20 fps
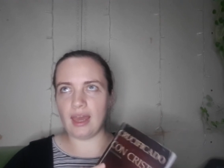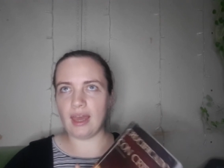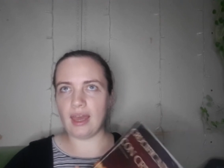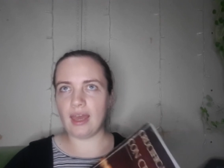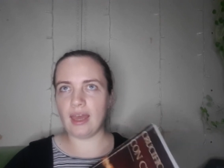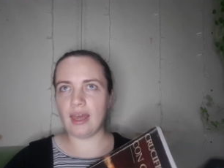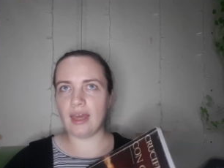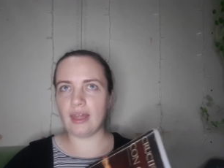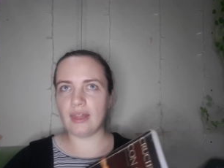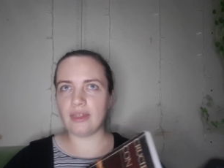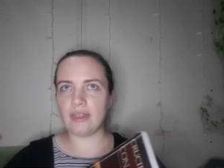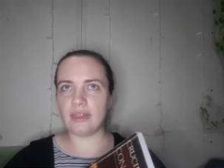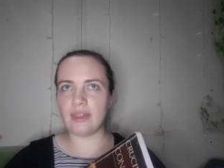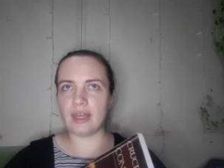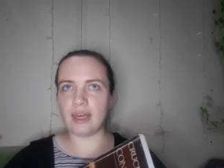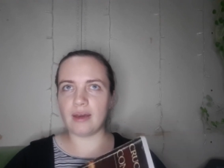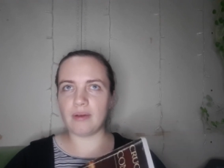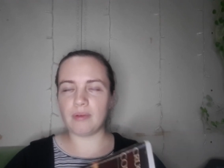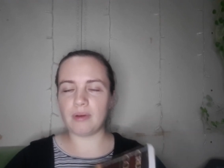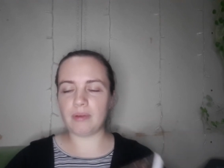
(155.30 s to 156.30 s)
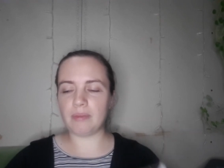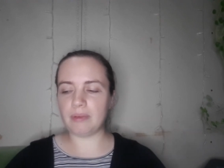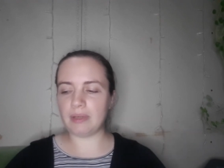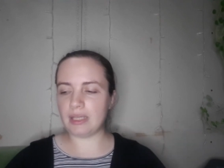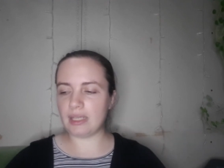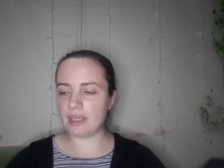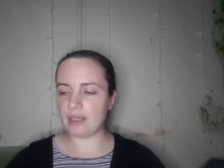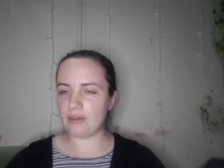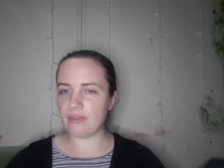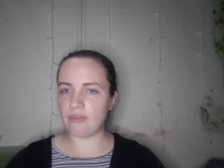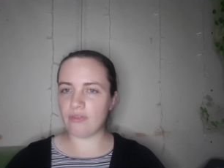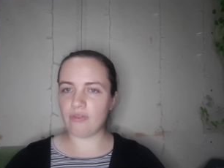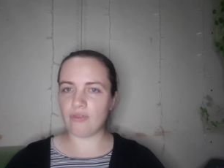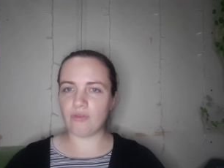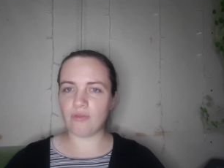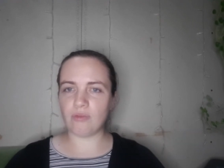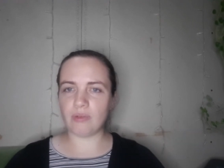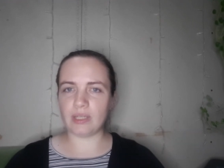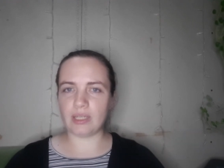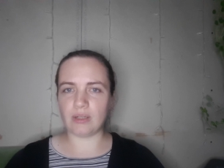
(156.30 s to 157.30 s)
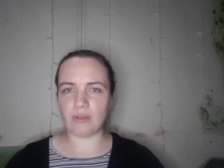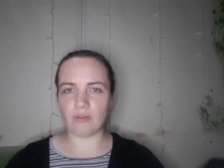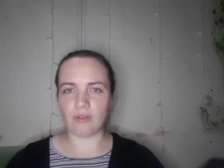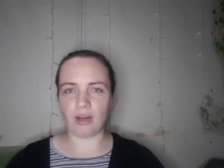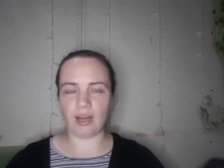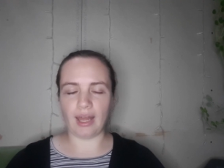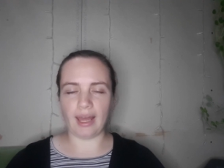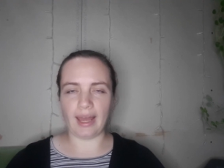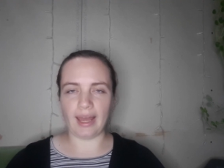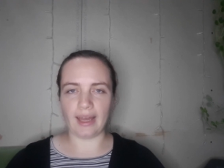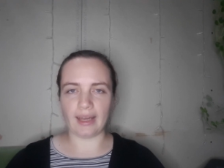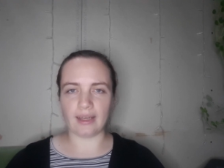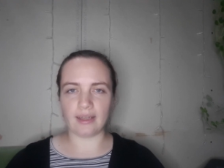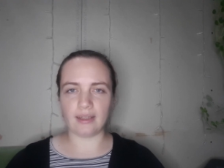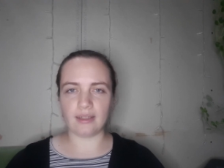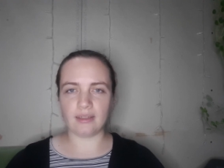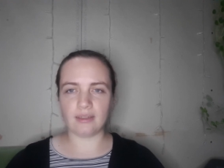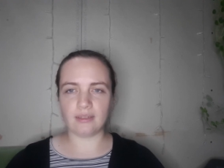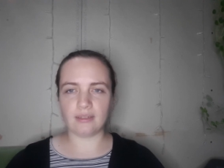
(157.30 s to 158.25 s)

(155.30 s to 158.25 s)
And that when we give, we don't lack.